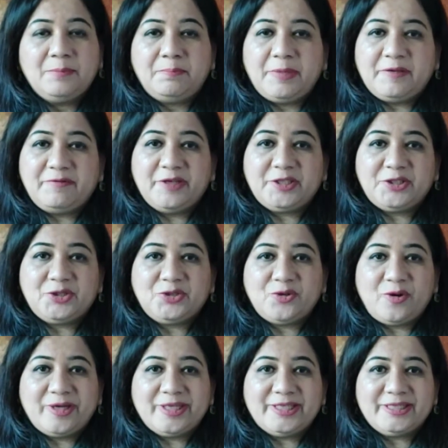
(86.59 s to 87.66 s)
pivot
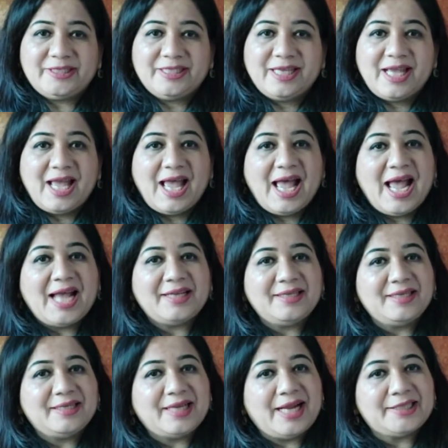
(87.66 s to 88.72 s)
joint
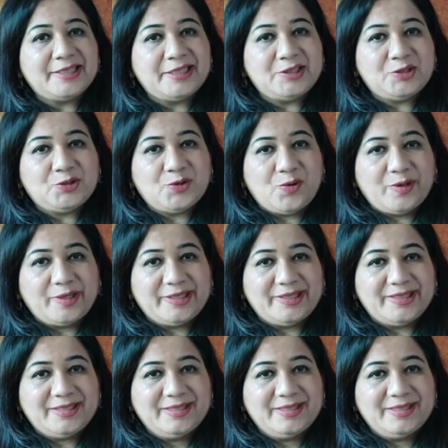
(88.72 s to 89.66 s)
and gliding joint.